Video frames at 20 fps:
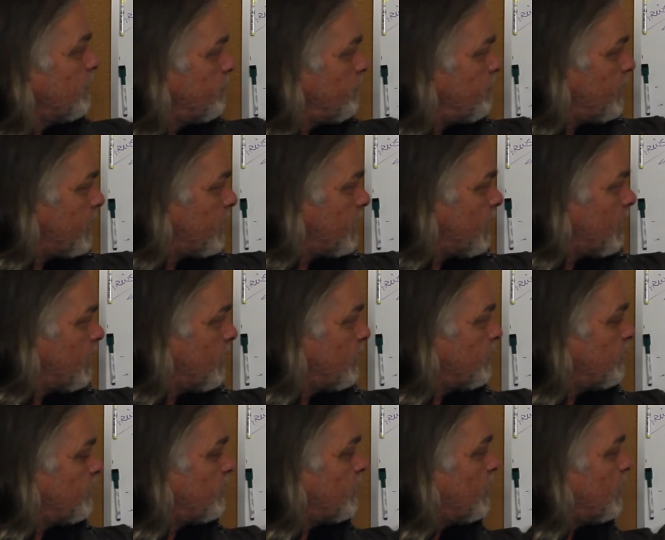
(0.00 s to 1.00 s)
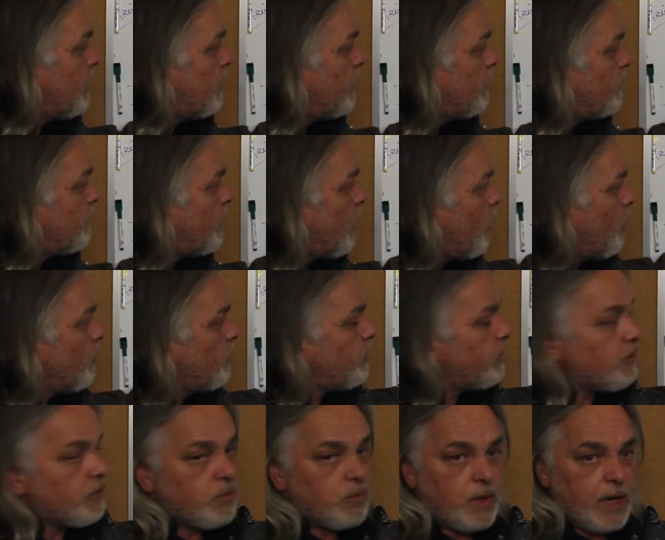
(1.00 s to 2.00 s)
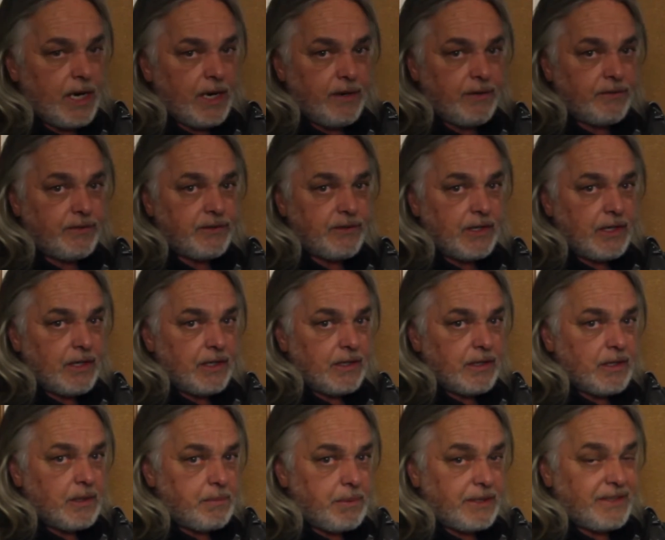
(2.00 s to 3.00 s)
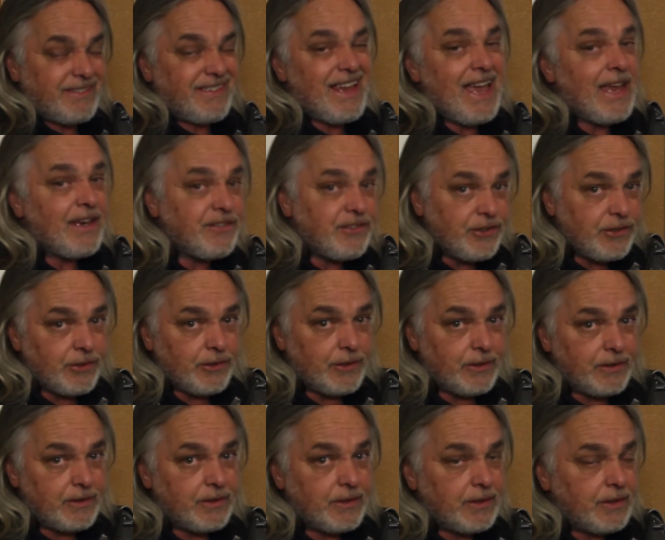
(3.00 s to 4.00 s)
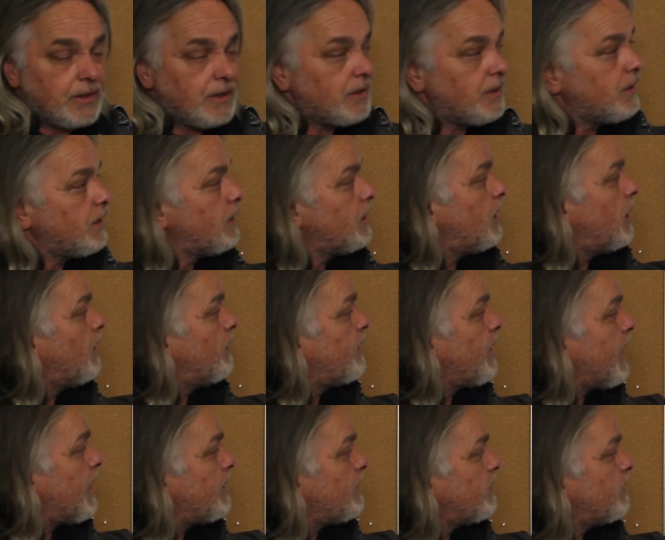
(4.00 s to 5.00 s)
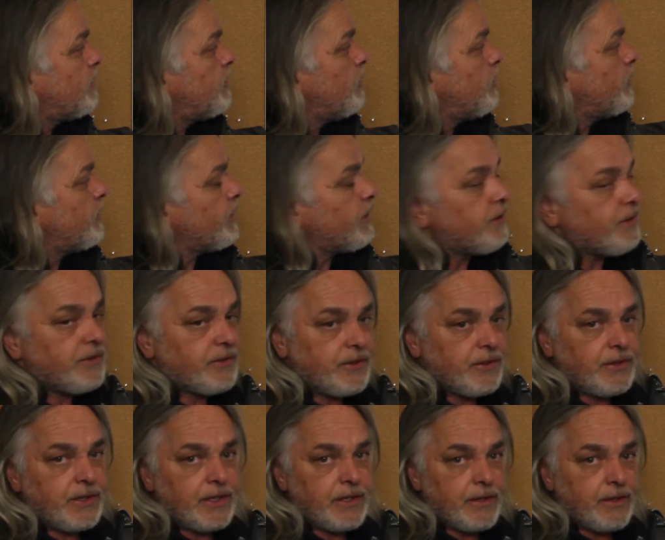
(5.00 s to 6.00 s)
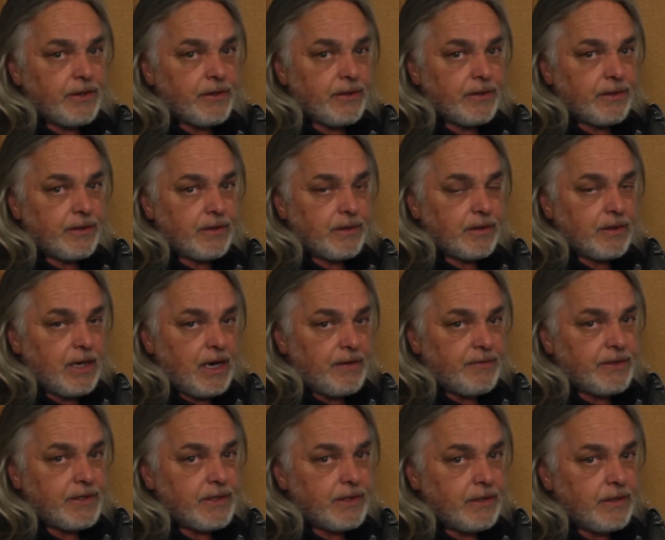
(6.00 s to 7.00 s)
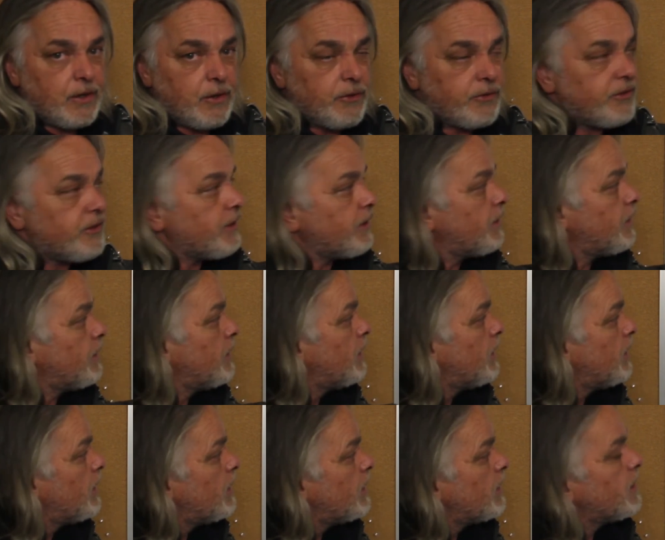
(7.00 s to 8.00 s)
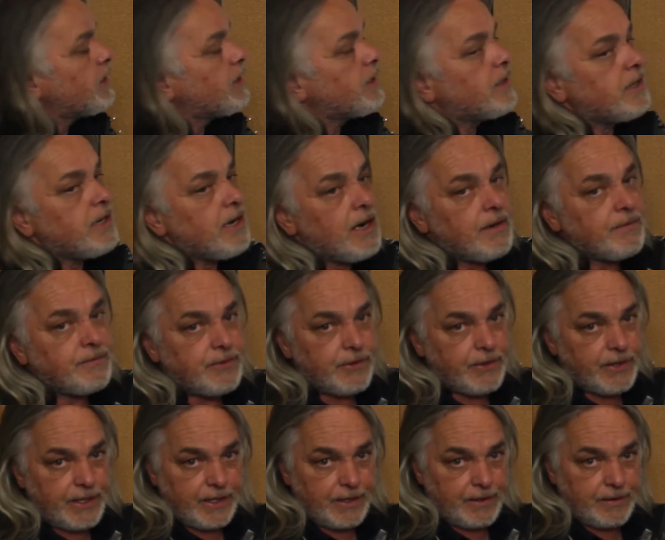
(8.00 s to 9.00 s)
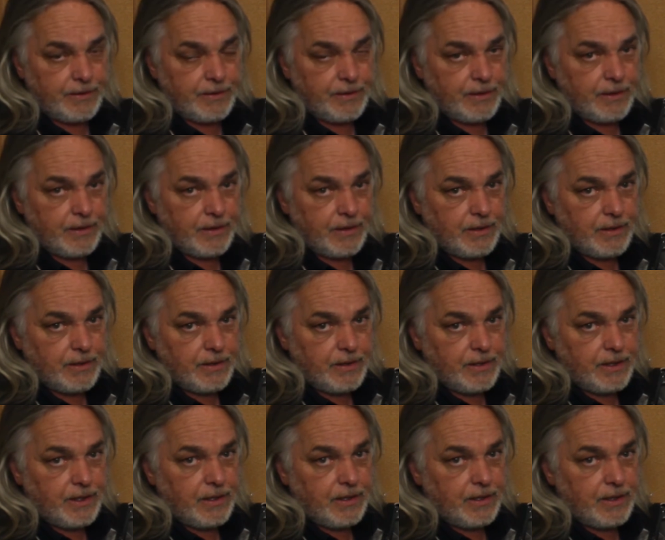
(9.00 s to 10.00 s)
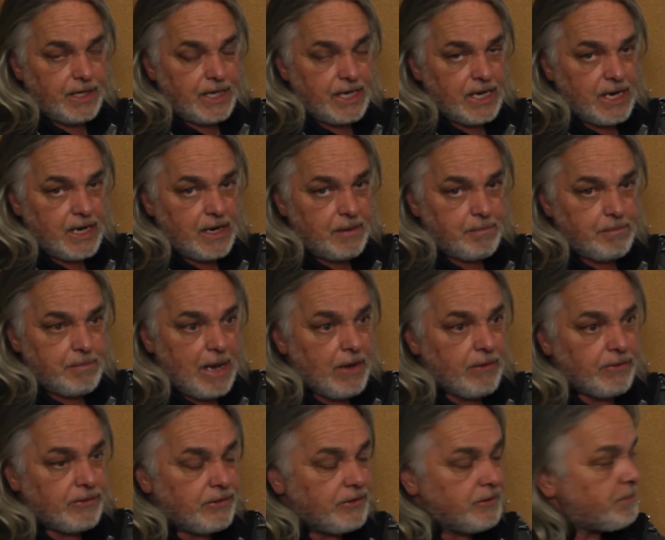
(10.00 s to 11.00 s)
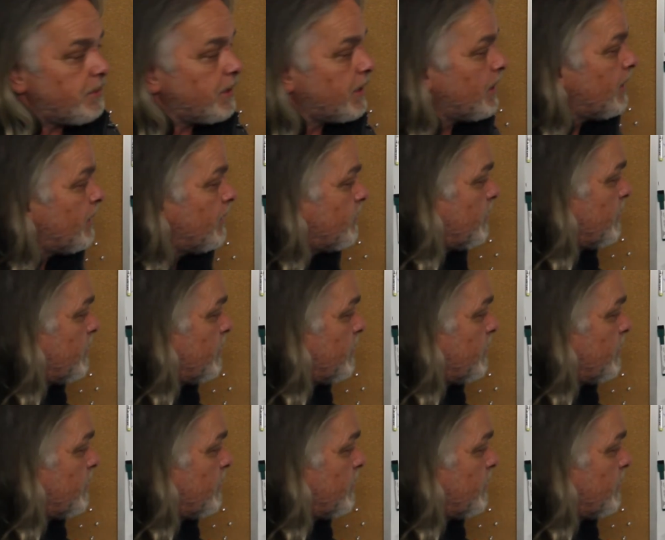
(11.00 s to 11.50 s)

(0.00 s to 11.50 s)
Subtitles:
because of ocean waves, the potential of that 2/3 of the earth covered in ocean covering the mountains, because